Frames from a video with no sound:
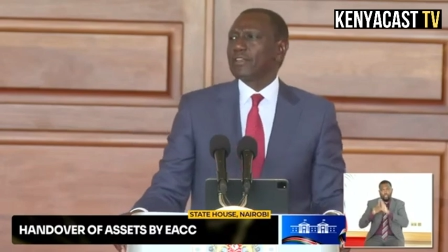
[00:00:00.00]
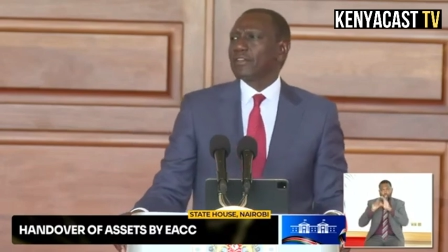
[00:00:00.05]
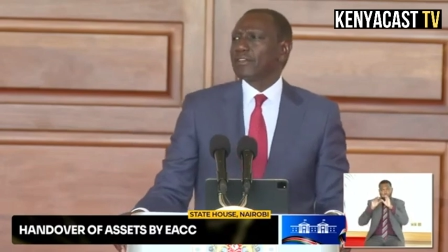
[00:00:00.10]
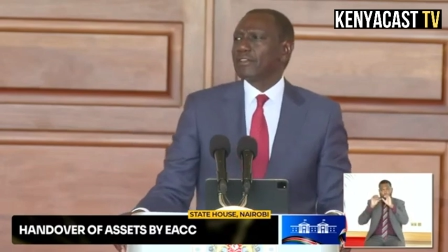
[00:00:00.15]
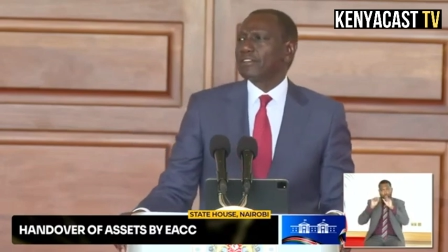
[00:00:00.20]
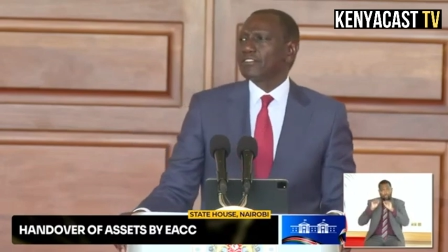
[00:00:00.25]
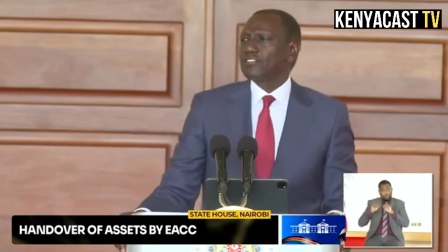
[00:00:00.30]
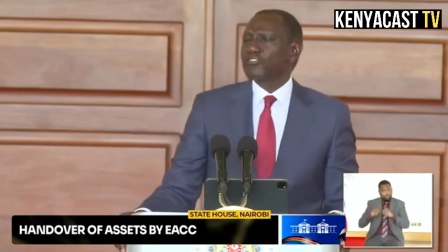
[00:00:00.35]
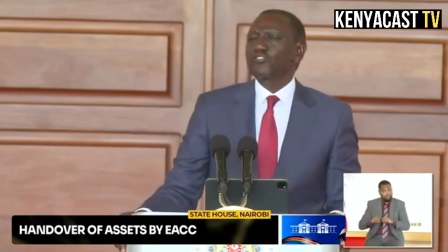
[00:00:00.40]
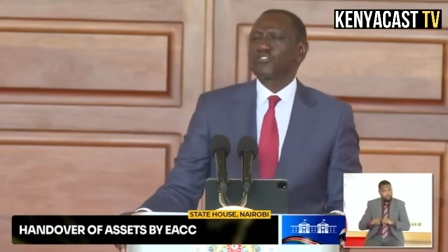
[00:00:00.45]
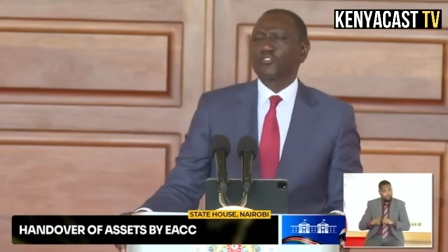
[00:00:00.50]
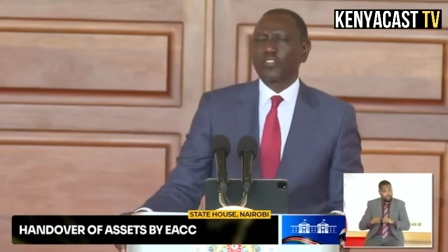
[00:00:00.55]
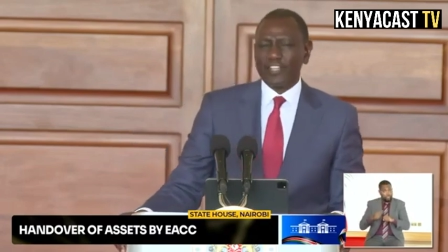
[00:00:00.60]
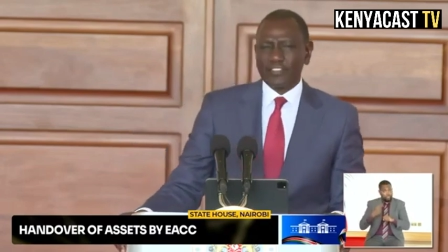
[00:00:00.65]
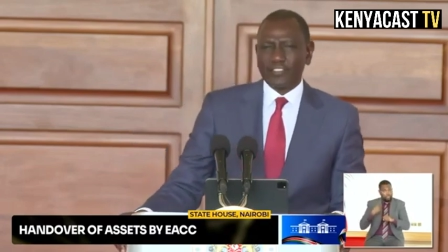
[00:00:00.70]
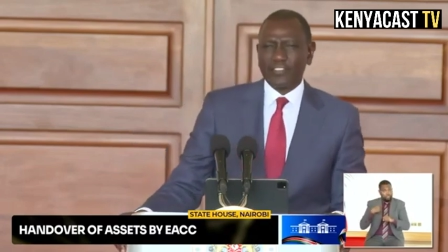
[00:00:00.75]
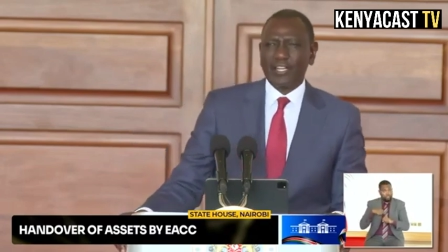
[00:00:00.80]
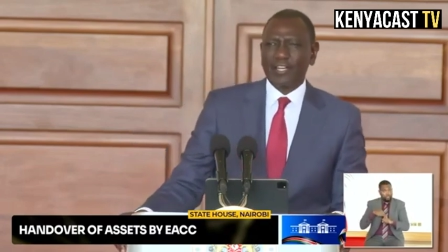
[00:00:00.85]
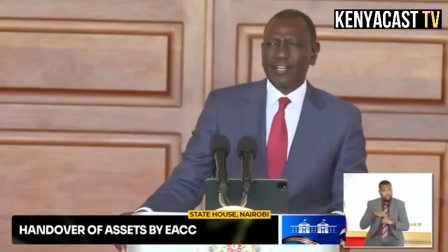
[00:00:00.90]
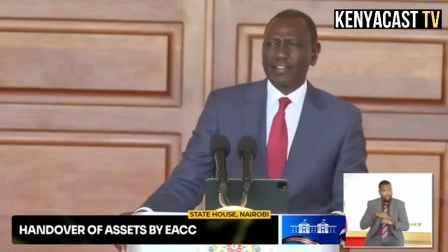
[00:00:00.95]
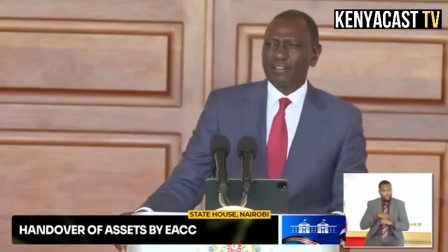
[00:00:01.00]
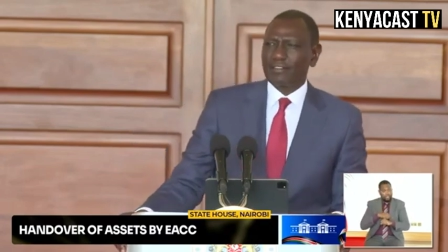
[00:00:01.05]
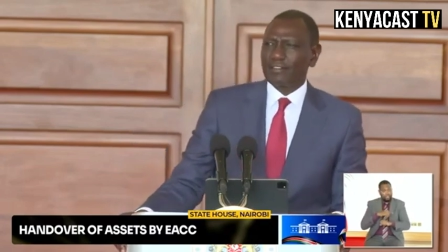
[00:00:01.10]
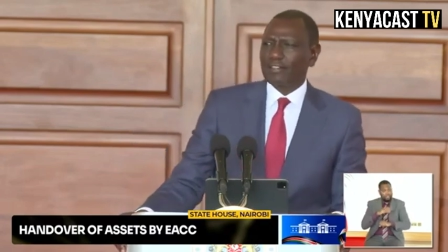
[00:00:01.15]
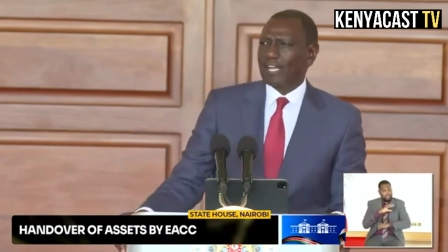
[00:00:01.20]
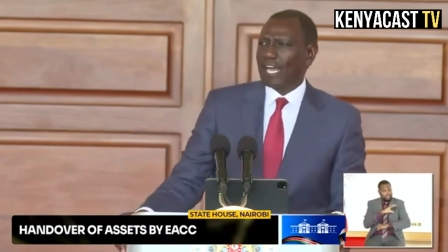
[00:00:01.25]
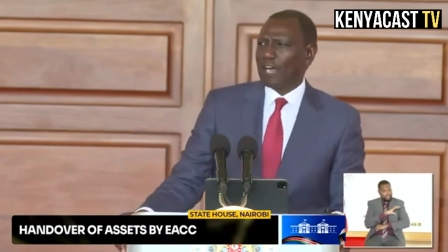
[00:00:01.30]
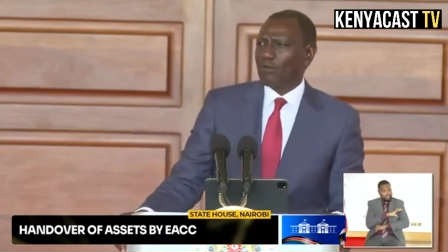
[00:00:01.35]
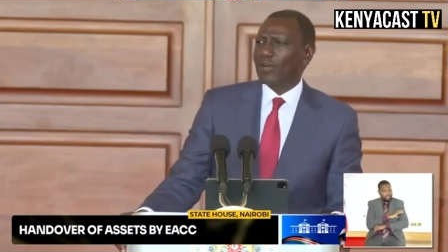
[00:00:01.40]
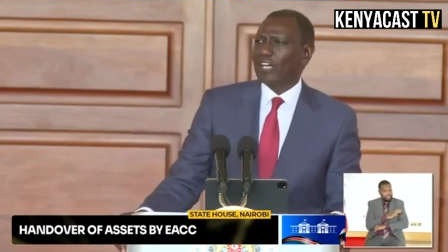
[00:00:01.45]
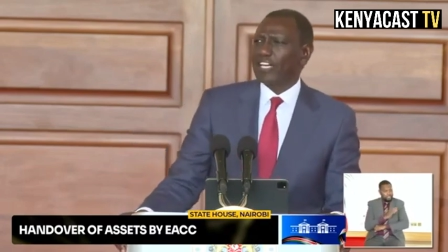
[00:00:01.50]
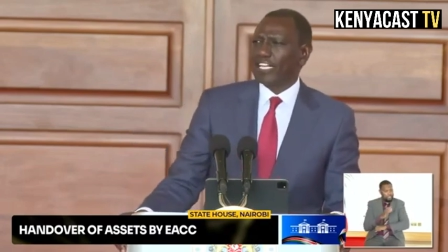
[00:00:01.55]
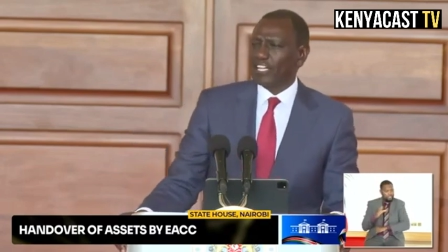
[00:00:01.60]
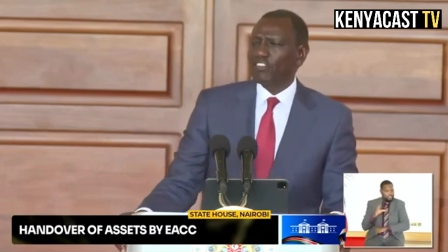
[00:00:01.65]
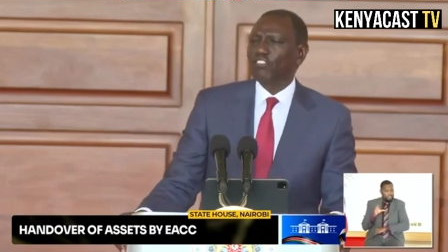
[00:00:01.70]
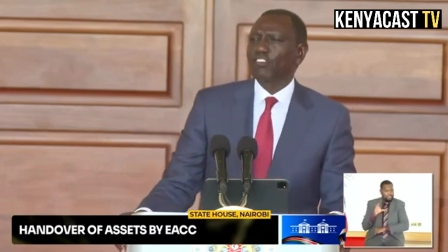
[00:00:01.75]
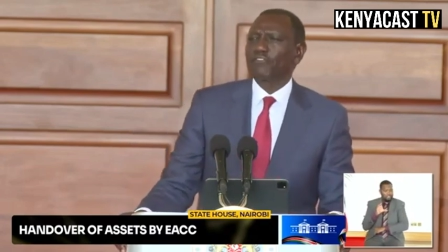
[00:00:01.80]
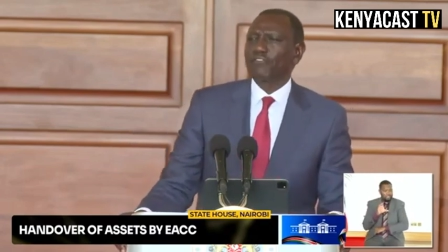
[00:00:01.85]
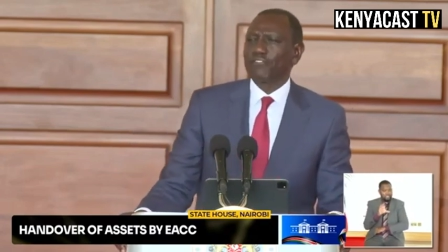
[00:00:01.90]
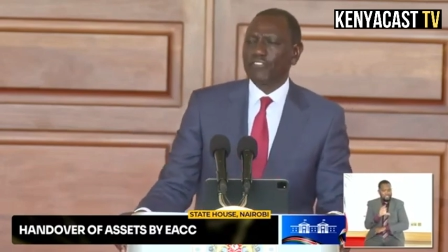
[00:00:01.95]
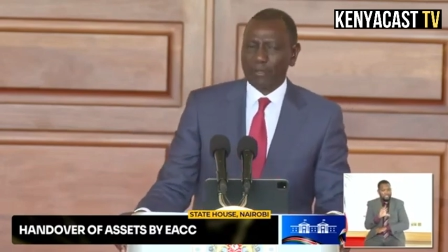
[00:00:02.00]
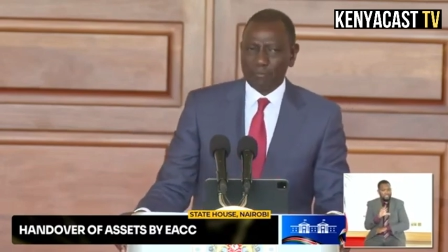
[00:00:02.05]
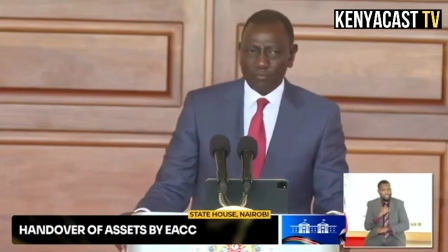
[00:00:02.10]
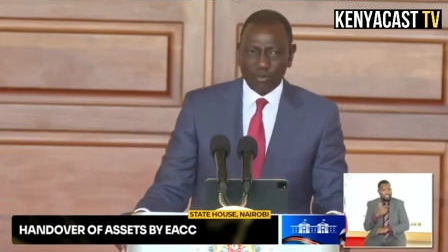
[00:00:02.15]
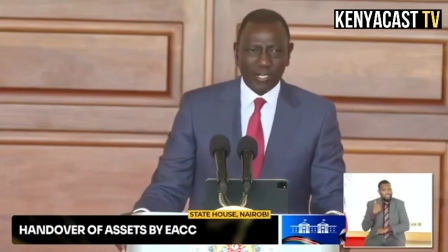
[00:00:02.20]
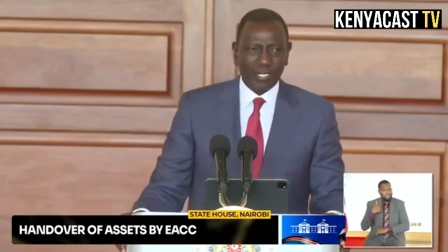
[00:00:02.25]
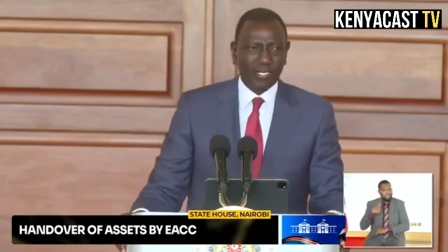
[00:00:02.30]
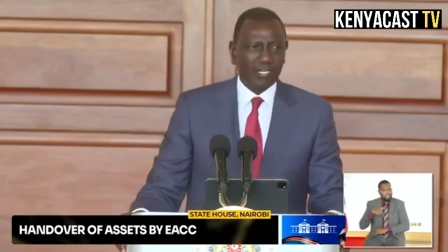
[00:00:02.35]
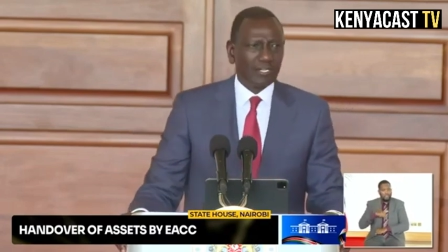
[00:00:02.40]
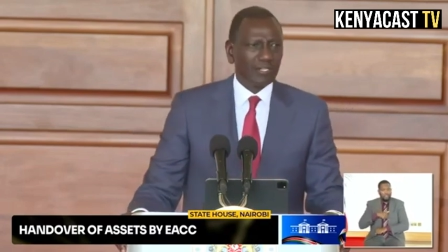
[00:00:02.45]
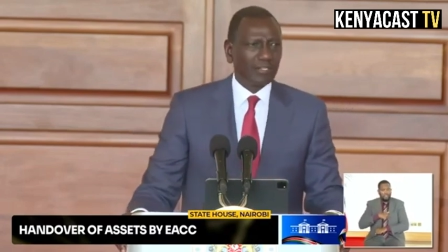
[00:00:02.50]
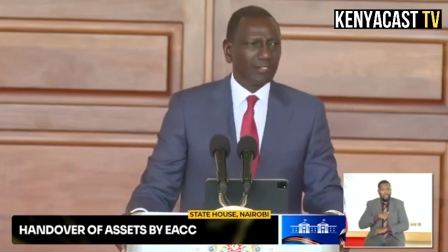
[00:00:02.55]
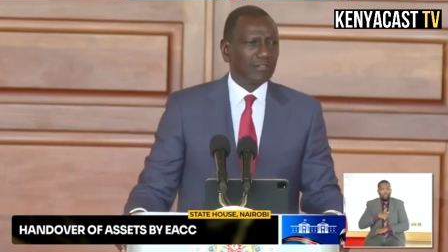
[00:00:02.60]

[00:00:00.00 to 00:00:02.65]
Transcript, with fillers: strengthen our legal framework